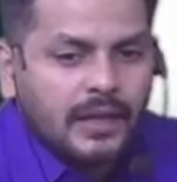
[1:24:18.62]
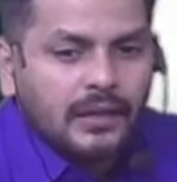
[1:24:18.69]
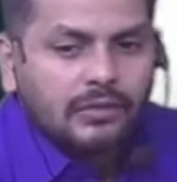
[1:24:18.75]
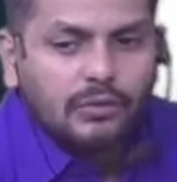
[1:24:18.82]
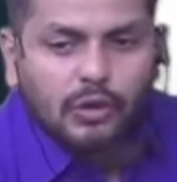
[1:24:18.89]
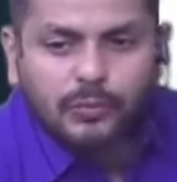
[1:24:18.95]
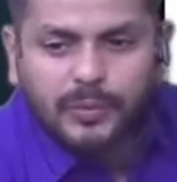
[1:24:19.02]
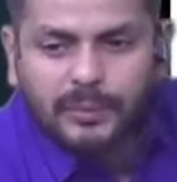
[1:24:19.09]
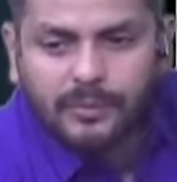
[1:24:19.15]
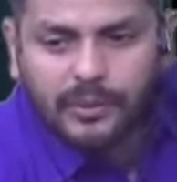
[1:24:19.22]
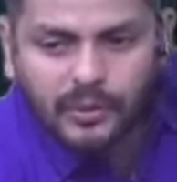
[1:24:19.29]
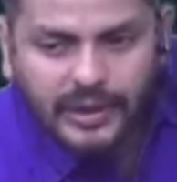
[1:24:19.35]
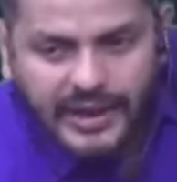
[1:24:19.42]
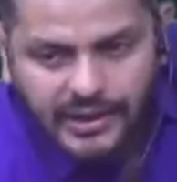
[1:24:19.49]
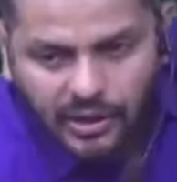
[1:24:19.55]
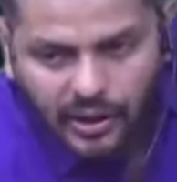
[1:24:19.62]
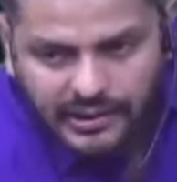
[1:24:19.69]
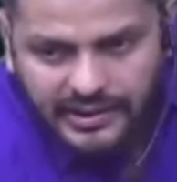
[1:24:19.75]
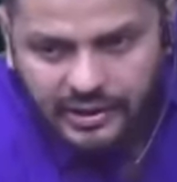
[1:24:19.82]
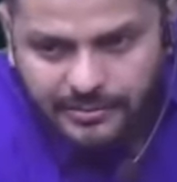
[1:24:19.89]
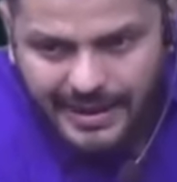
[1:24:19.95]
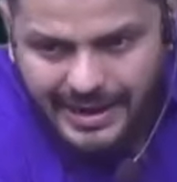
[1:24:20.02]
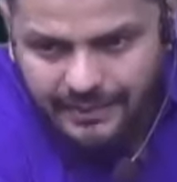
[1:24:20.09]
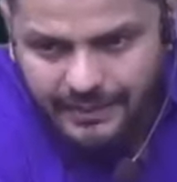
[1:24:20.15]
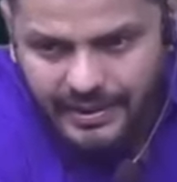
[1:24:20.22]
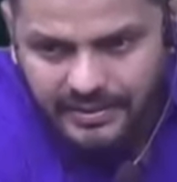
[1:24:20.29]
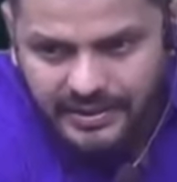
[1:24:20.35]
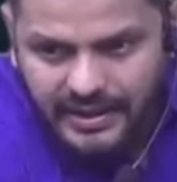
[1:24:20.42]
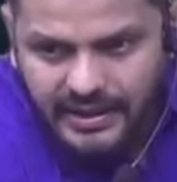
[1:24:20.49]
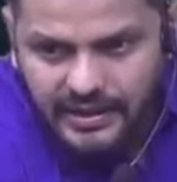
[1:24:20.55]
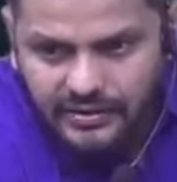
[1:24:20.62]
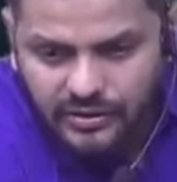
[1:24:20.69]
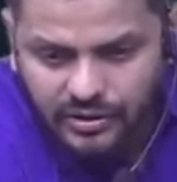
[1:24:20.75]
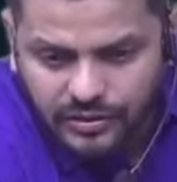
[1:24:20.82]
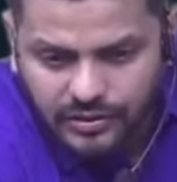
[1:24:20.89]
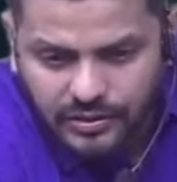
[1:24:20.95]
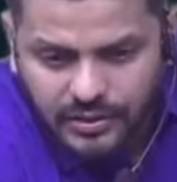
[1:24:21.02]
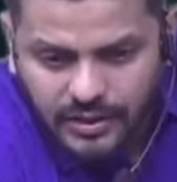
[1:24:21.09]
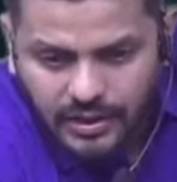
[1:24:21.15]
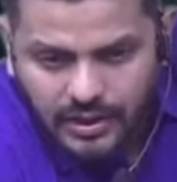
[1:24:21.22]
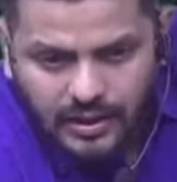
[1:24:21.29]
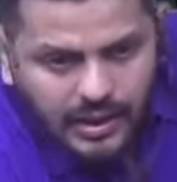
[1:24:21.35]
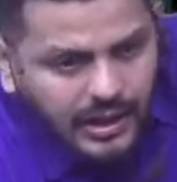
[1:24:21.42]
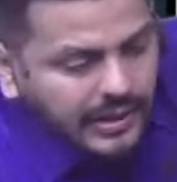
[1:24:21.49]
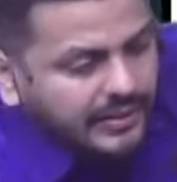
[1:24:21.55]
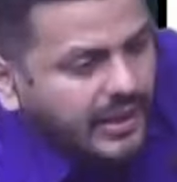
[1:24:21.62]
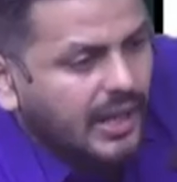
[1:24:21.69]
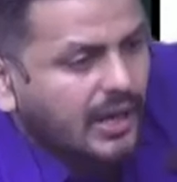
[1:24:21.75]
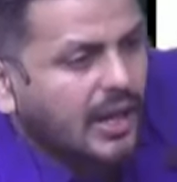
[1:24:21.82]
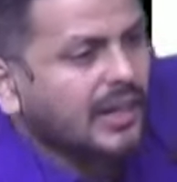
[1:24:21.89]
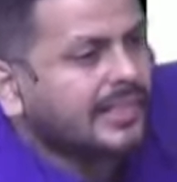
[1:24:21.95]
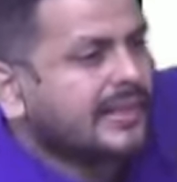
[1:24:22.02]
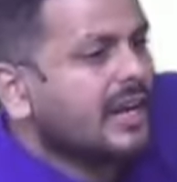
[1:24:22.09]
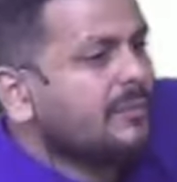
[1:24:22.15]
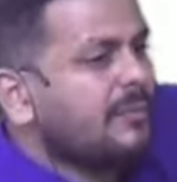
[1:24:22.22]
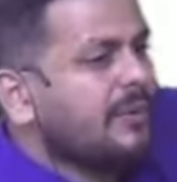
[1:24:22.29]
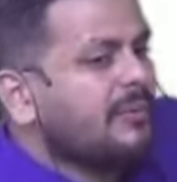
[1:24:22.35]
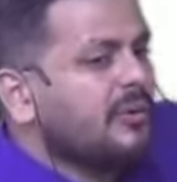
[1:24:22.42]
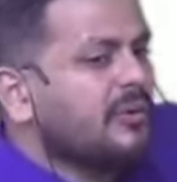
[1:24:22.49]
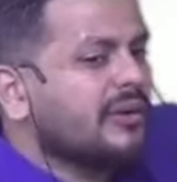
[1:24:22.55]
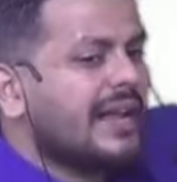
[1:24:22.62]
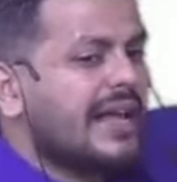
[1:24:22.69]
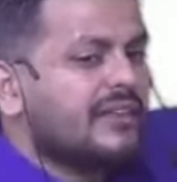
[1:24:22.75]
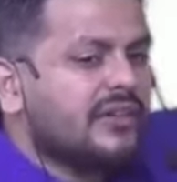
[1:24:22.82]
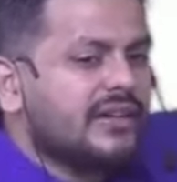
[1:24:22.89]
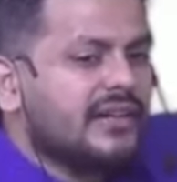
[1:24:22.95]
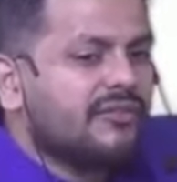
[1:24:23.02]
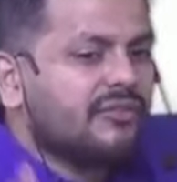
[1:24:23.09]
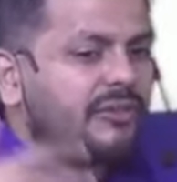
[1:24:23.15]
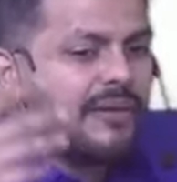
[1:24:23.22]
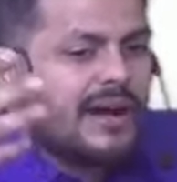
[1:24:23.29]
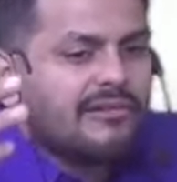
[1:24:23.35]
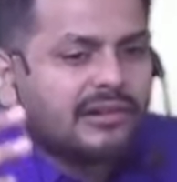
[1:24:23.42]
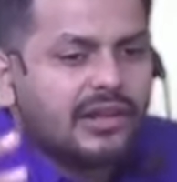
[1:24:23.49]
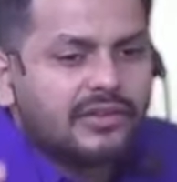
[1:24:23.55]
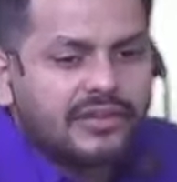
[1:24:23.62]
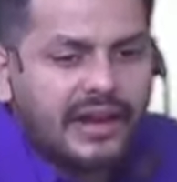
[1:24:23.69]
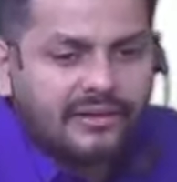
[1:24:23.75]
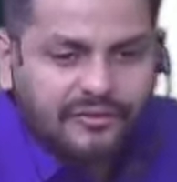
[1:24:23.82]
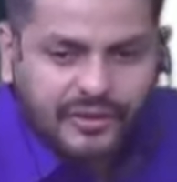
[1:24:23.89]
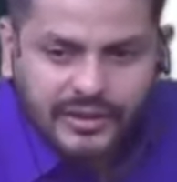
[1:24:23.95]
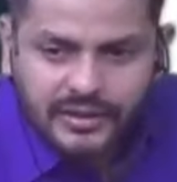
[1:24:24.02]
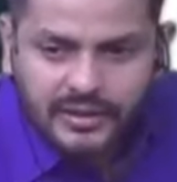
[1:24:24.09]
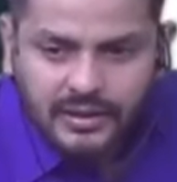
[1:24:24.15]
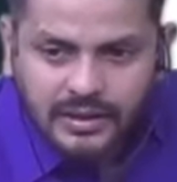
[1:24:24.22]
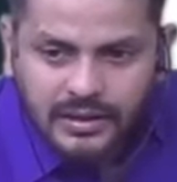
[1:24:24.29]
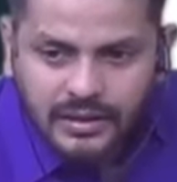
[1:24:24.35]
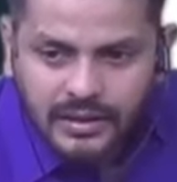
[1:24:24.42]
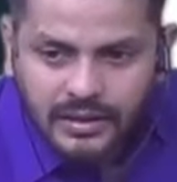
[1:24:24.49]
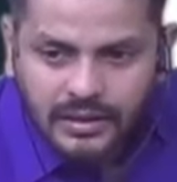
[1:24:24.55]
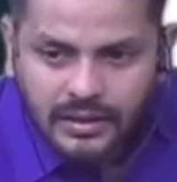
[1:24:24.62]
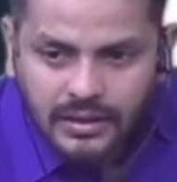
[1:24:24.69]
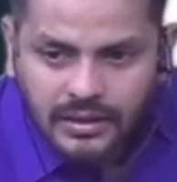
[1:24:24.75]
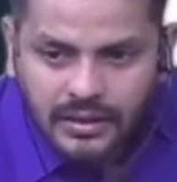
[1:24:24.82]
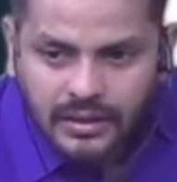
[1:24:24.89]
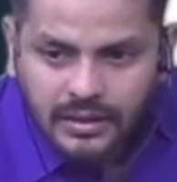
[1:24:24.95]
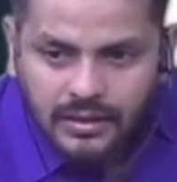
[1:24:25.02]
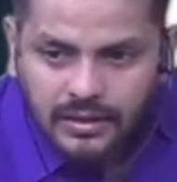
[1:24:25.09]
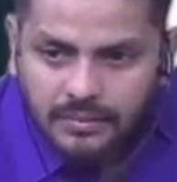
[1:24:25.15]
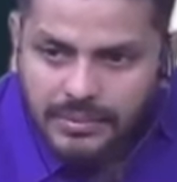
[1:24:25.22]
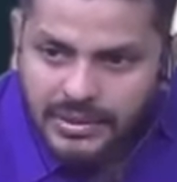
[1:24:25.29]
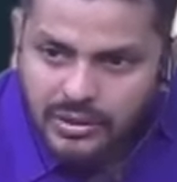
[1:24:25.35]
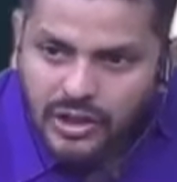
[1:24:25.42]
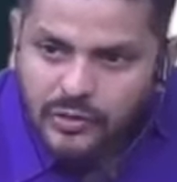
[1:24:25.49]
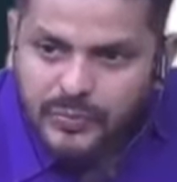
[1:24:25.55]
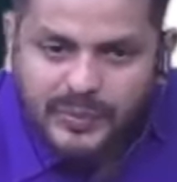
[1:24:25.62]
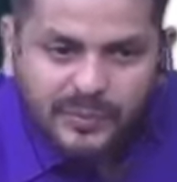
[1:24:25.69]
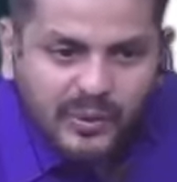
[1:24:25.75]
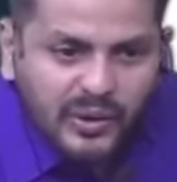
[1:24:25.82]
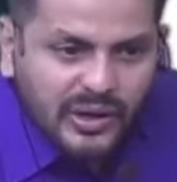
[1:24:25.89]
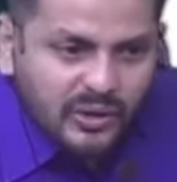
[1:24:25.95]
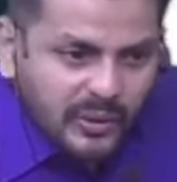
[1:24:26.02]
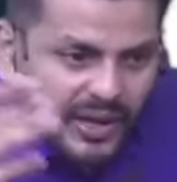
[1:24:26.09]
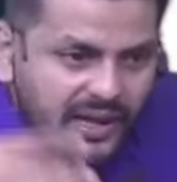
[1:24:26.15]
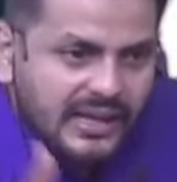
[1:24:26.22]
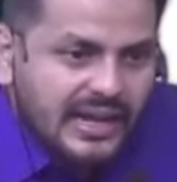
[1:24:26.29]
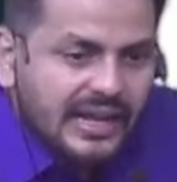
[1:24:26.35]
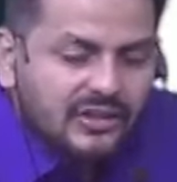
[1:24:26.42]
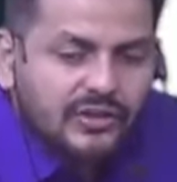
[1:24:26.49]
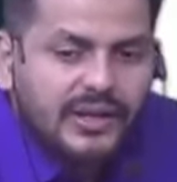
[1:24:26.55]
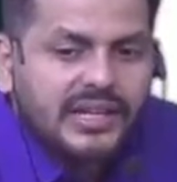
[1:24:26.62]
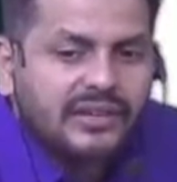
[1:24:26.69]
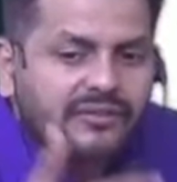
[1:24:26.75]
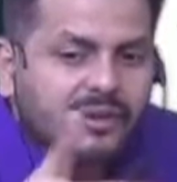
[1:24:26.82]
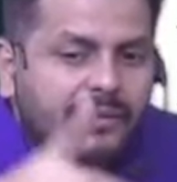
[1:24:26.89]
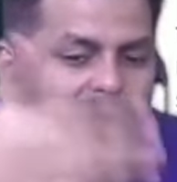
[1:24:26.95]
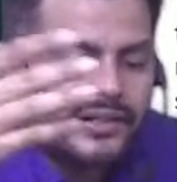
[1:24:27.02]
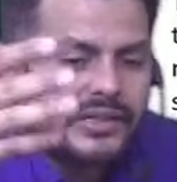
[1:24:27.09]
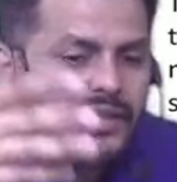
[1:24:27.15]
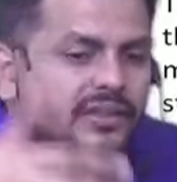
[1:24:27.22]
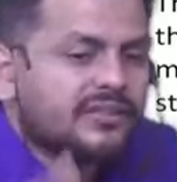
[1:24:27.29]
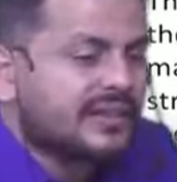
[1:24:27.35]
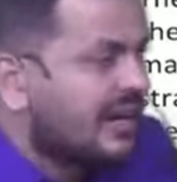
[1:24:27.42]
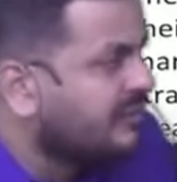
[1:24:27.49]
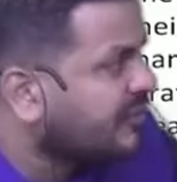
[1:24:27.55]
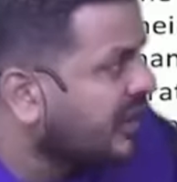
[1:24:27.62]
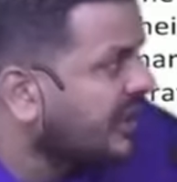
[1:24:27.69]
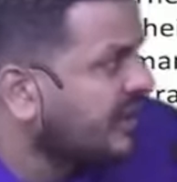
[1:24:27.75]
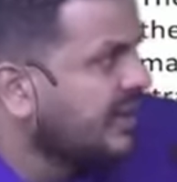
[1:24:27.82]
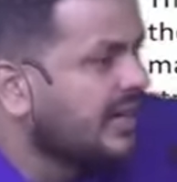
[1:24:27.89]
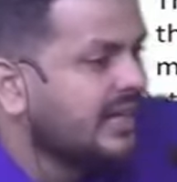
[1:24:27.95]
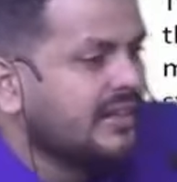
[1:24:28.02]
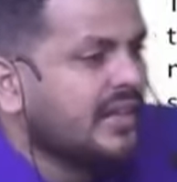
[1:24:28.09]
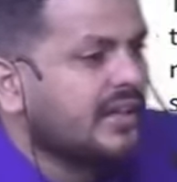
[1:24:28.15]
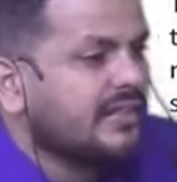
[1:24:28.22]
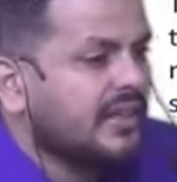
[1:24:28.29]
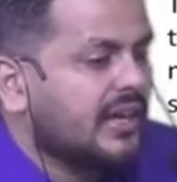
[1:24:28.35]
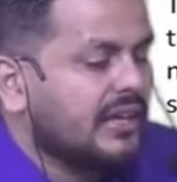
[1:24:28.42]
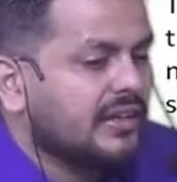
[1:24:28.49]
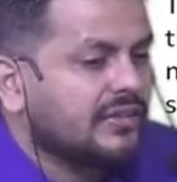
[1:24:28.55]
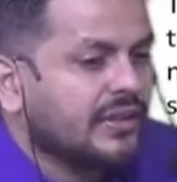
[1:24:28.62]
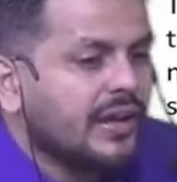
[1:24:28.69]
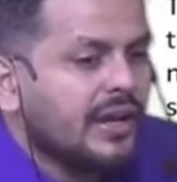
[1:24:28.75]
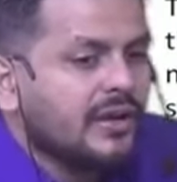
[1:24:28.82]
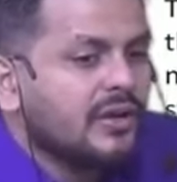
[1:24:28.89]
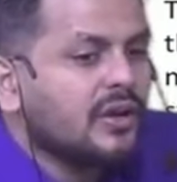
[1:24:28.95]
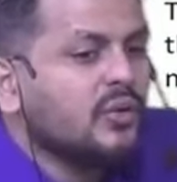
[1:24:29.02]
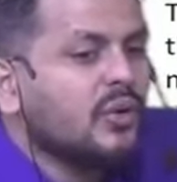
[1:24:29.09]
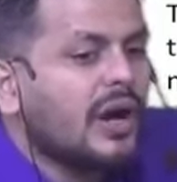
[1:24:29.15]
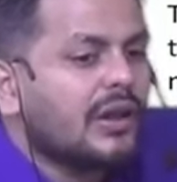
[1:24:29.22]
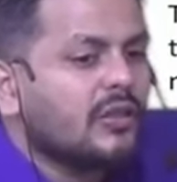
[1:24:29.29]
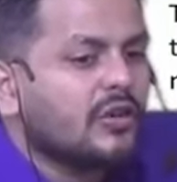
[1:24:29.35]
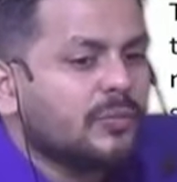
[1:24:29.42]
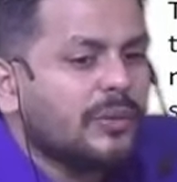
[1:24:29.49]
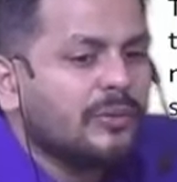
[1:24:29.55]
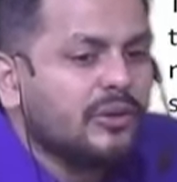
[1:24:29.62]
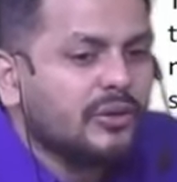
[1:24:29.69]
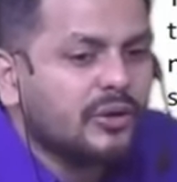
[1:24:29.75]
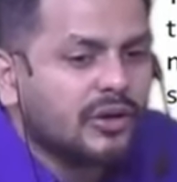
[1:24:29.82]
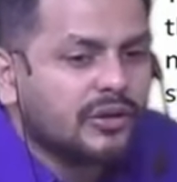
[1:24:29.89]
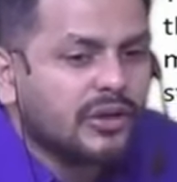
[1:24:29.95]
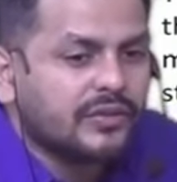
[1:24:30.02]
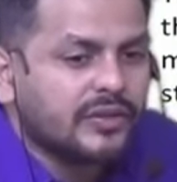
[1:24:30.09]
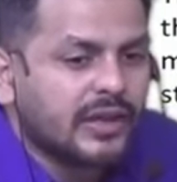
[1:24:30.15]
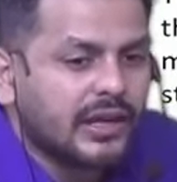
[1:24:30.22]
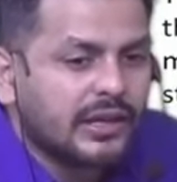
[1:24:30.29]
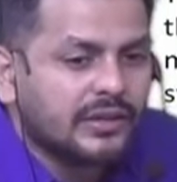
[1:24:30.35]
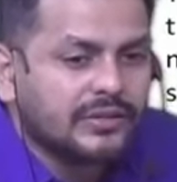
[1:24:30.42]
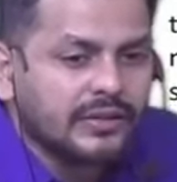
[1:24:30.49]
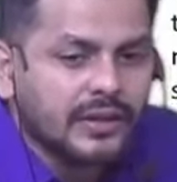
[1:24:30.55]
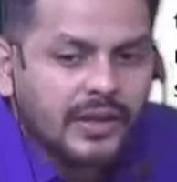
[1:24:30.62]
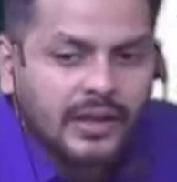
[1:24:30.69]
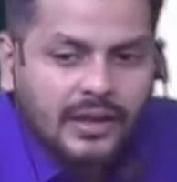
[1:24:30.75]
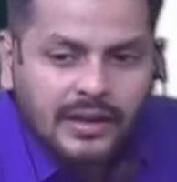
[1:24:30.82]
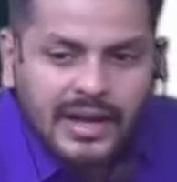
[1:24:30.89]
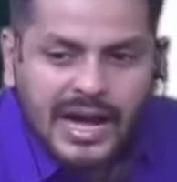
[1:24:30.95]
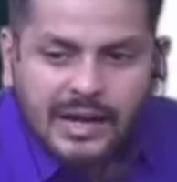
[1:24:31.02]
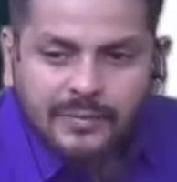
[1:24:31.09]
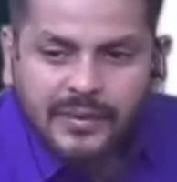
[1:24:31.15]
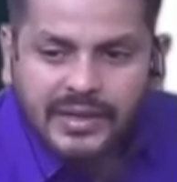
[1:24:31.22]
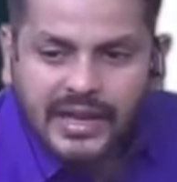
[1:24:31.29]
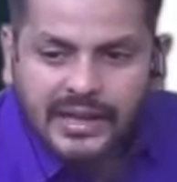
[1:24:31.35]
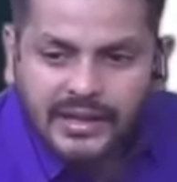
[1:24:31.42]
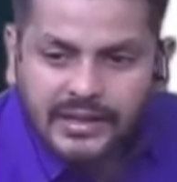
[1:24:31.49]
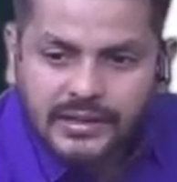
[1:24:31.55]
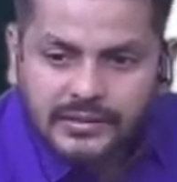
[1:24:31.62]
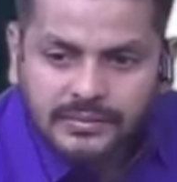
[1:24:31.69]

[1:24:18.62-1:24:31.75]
Those people who write all these management theories, no. They are all not people who graduated from Harvard or Stanford. But those people who are today graduating from Harvard and Stanford are reading their theories. You know, who are those people who wrote those theories? Car mechanic.